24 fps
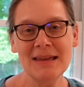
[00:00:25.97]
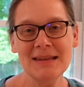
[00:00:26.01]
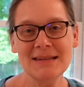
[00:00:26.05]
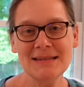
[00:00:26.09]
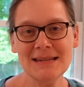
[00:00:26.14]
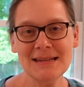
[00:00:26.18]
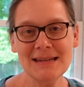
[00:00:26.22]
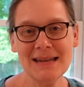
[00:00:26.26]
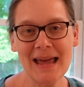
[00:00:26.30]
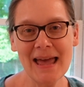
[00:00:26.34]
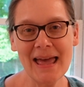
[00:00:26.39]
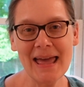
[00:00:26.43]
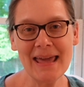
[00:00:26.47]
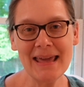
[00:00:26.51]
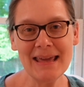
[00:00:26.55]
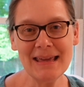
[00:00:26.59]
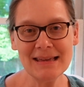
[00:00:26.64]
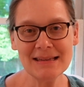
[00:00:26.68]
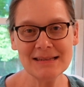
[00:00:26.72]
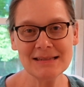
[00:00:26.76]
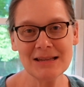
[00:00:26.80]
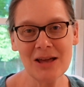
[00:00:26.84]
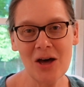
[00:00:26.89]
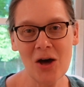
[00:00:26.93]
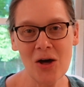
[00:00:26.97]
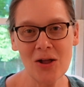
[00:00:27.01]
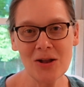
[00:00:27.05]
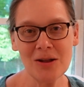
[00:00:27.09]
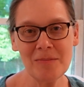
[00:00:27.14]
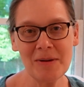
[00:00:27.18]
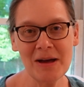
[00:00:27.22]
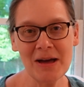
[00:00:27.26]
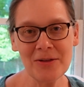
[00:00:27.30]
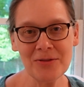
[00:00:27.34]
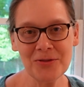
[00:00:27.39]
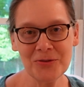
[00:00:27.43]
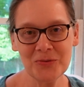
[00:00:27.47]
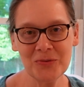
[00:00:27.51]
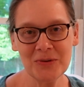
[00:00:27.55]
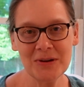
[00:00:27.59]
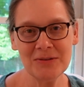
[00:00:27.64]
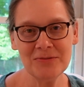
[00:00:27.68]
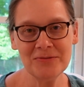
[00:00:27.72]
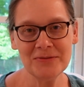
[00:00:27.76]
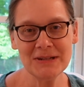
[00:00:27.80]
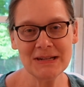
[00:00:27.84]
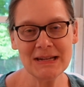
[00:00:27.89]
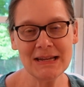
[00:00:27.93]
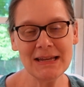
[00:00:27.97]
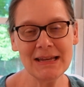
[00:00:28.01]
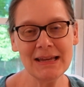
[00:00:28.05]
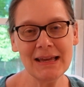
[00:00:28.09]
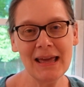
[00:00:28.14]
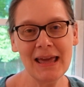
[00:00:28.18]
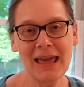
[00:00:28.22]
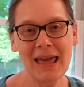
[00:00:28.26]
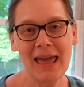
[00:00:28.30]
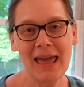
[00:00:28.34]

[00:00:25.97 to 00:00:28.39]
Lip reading: Today is all about thrifting